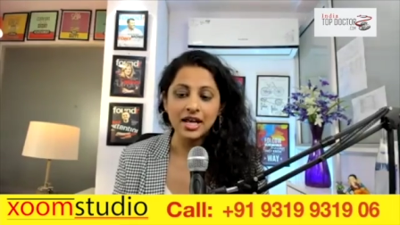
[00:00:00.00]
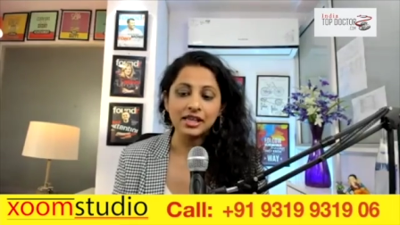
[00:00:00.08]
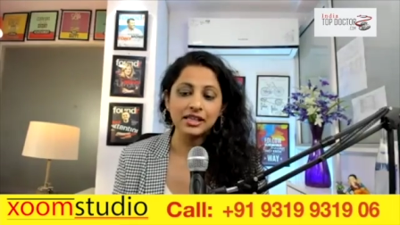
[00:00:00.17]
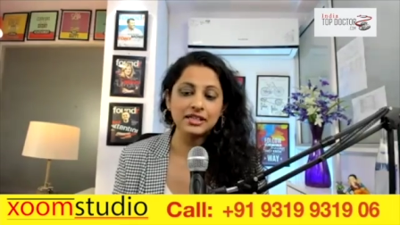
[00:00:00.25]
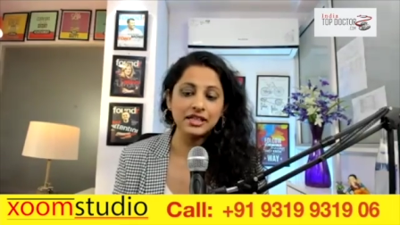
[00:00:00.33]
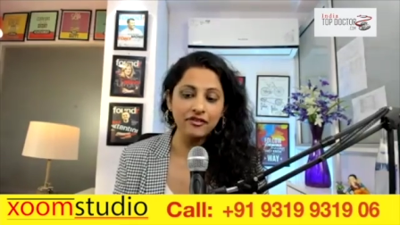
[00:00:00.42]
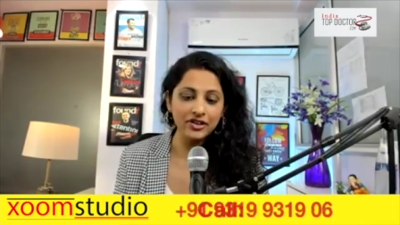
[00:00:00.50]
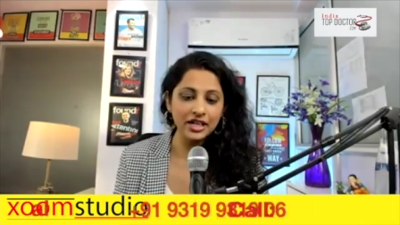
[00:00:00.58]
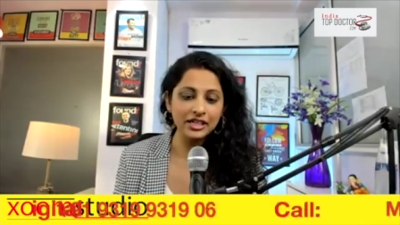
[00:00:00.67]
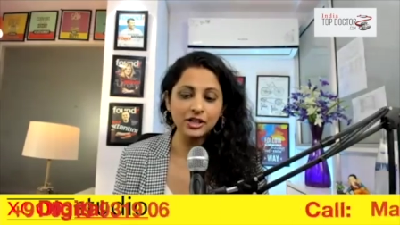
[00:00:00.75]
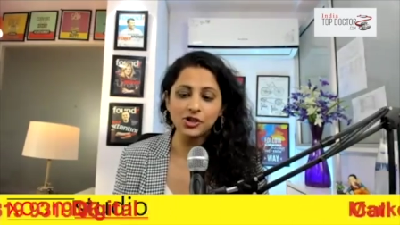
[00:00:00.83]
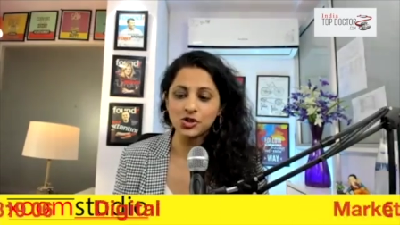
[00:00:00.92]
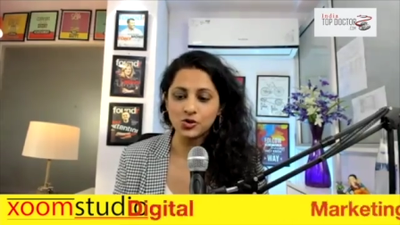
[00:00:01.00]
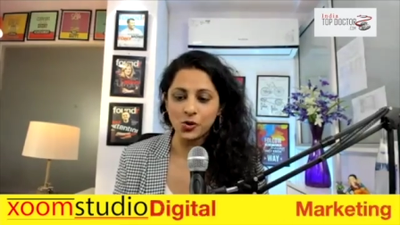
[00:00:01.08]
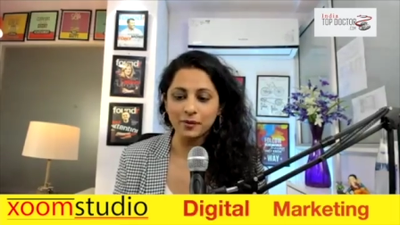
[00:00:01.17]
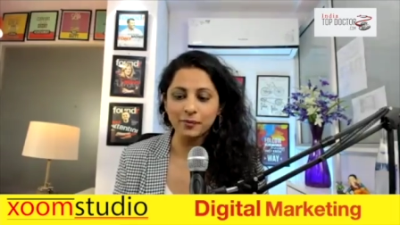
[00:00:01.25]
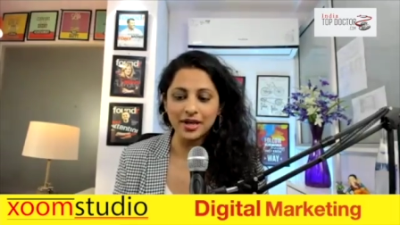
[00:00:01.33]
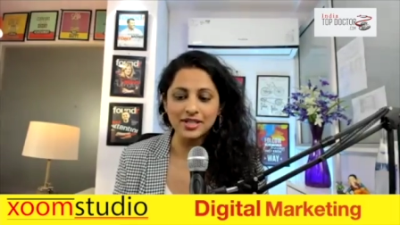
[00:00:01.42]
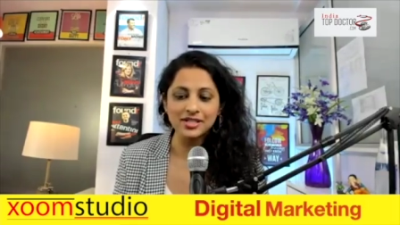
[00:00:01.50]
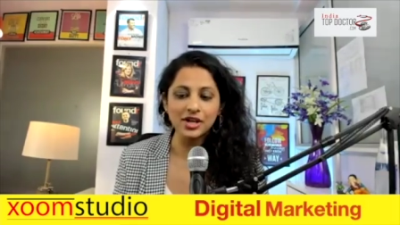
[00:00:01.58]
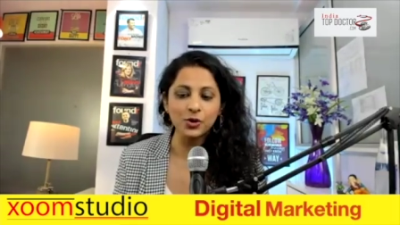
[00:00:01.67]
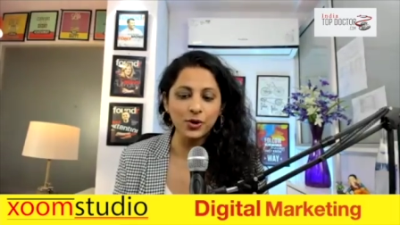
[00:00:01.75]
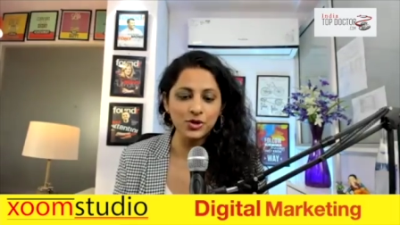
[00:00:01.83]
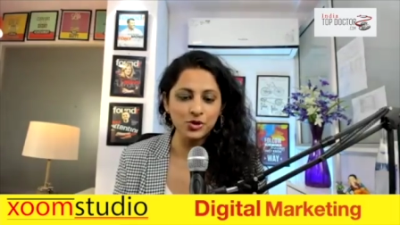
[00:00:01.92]
then definitely the stock prices are
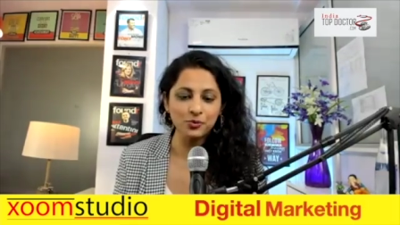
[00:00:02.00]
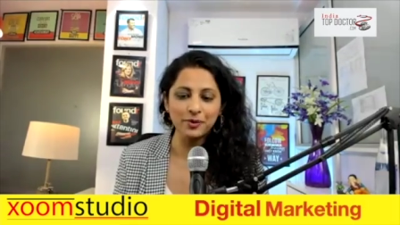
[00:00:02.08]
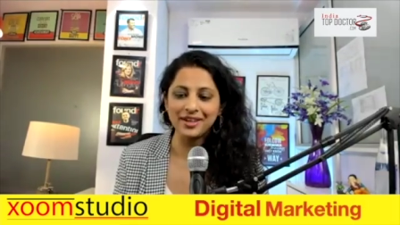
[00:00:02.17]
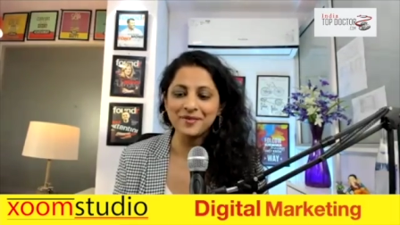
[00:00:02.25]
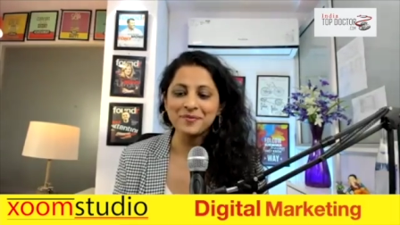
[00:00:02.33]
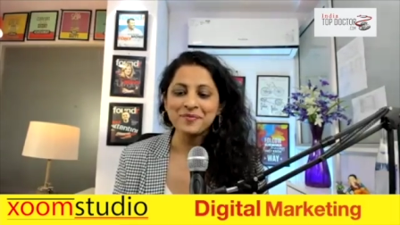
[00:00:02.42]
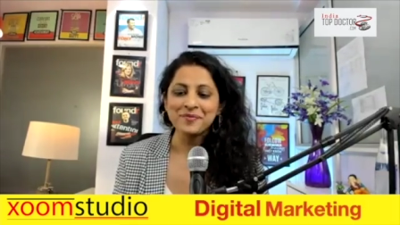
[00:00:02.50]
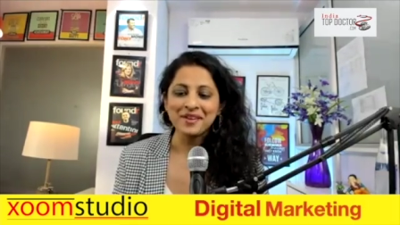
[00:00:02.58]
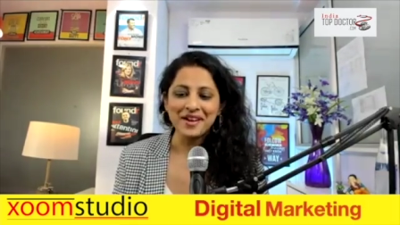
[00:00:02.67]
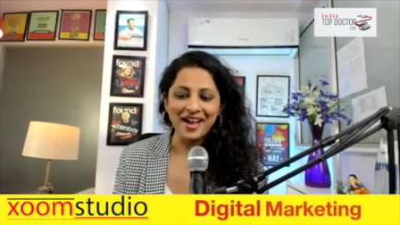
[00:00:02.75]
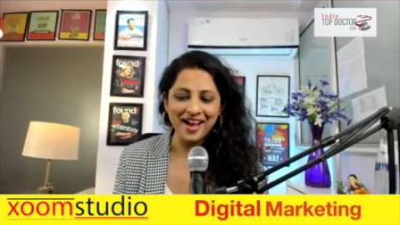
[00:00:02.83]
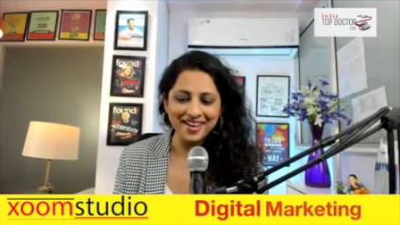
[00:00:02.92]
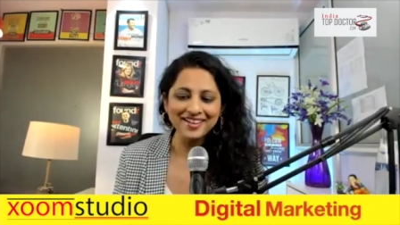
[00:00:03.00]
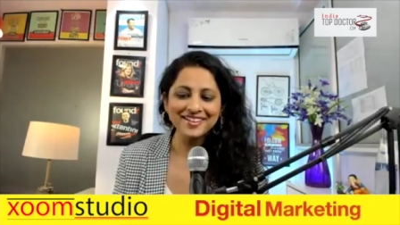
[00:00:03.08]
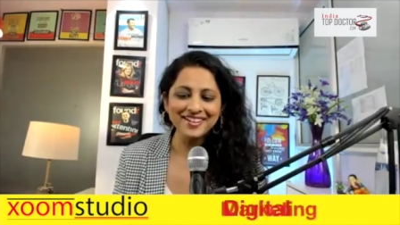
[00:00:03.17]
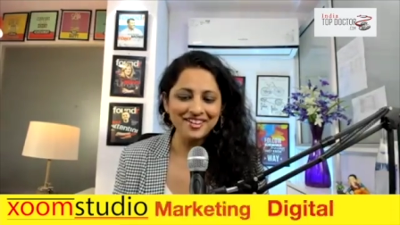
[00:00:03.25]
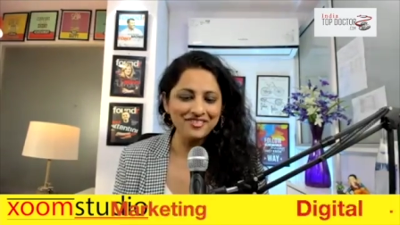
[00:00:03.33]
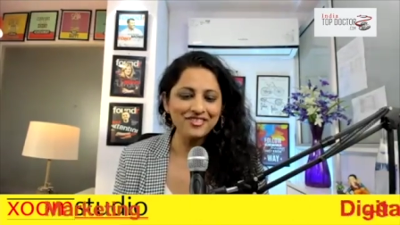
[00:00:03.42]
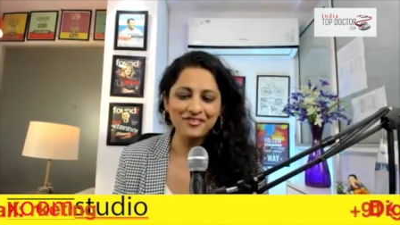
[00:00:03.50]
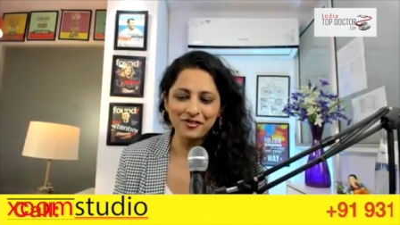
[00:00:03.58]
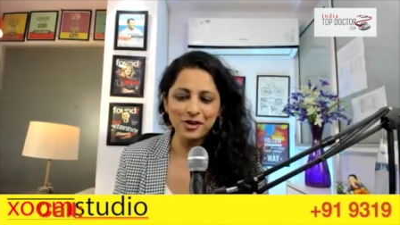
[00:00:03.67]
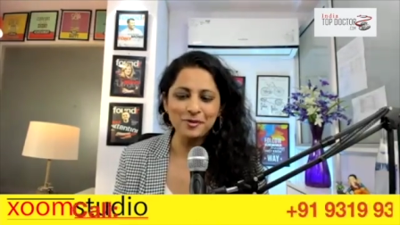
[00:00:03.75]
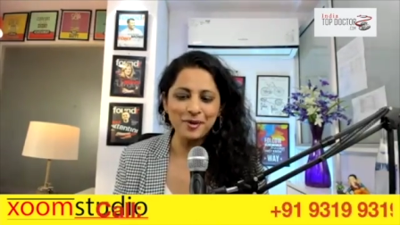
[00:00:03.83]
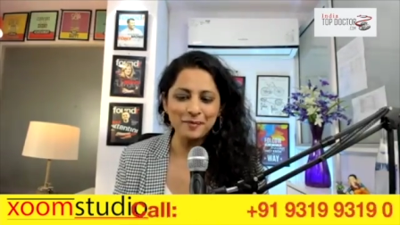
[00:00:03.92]
going to be higher if for
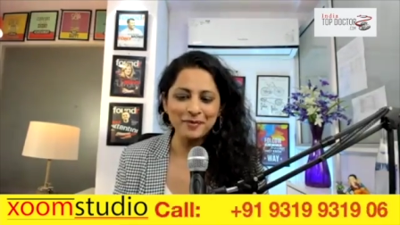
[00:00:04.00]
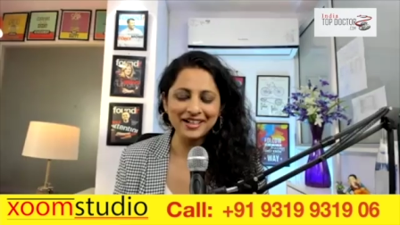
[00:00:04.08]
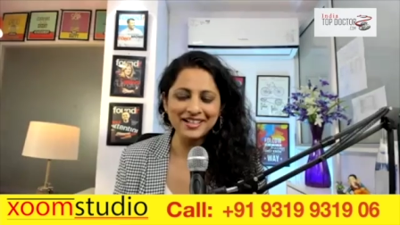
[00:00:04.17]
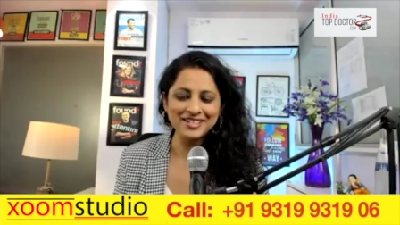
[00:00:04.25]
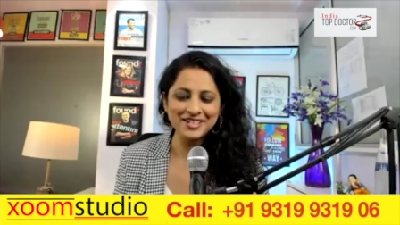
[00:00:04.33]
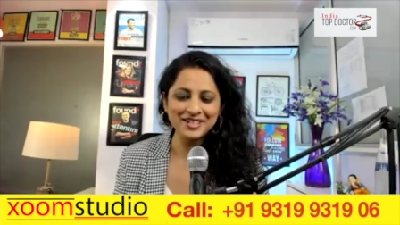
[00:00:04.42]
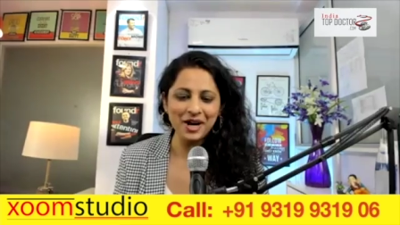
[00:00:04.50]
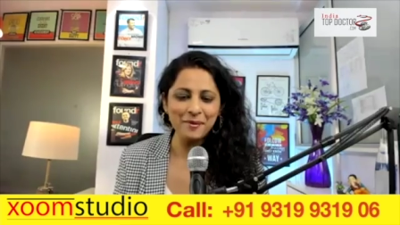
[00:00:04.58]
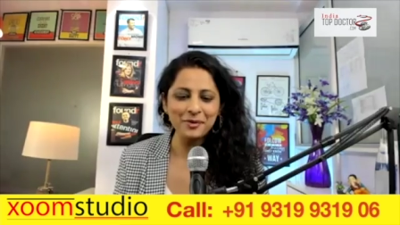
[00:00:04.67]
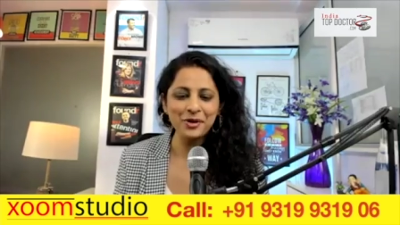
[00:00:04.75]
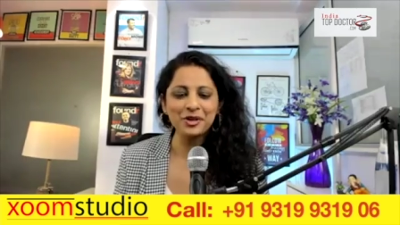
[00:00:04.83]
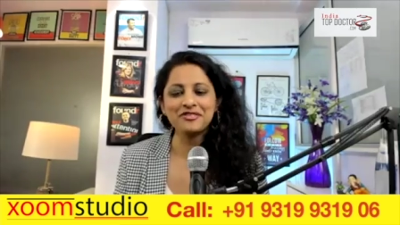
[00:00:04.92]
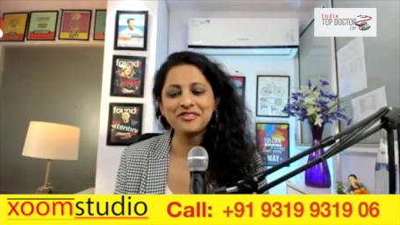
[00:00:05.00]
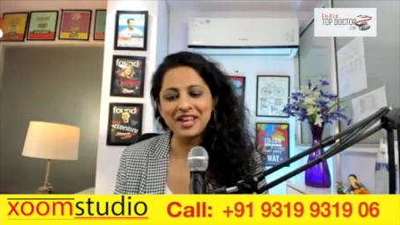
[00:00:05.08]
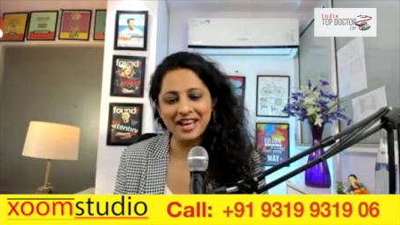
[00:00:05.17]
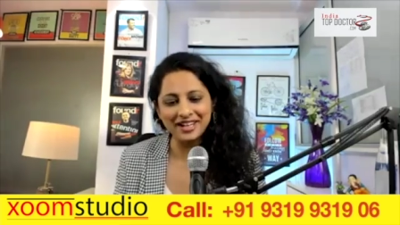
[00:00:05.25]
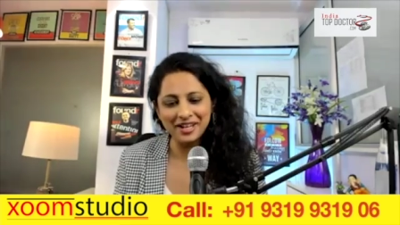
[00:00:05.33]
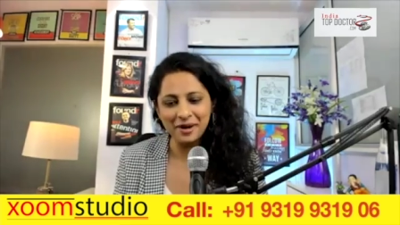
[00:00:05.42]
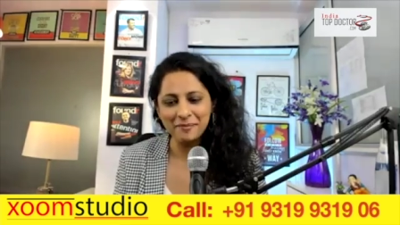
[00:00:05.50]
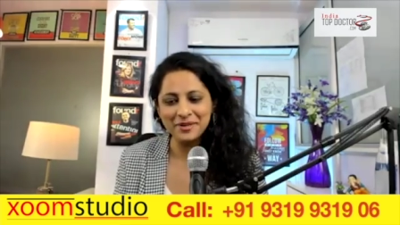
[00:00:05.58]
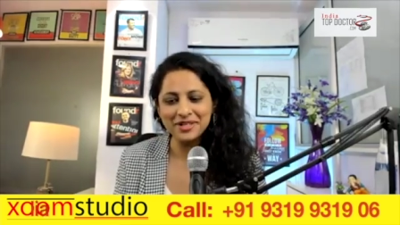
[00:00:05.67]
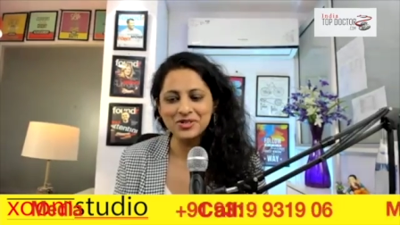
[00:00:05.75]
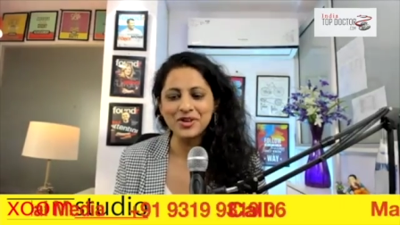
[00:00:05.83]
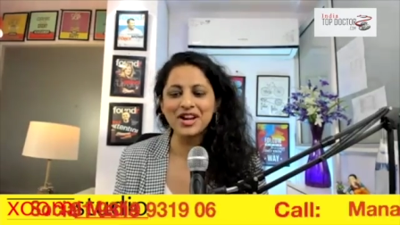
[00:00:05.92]
a public listed company, or if any company is
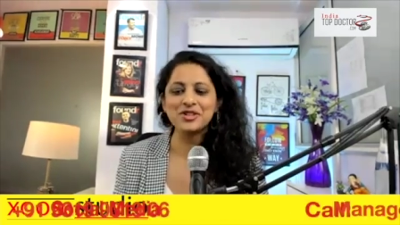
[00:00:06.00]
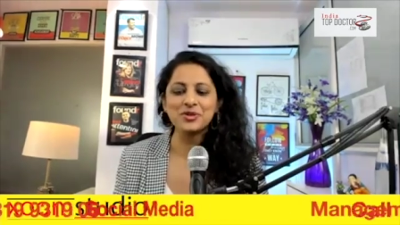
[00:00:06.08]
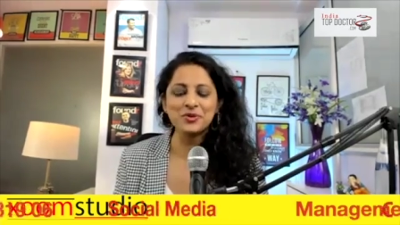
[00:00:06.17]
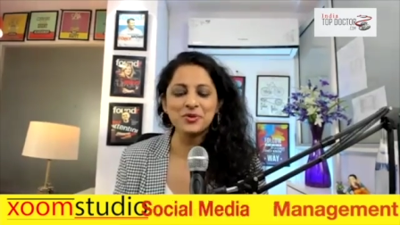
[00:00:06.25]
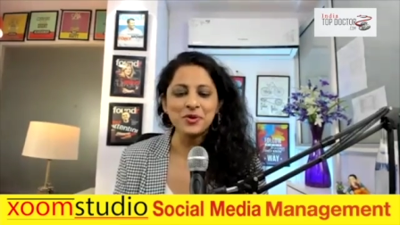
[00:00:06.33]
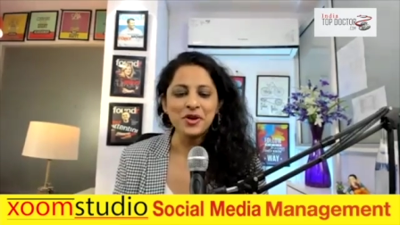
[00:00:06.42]
trying to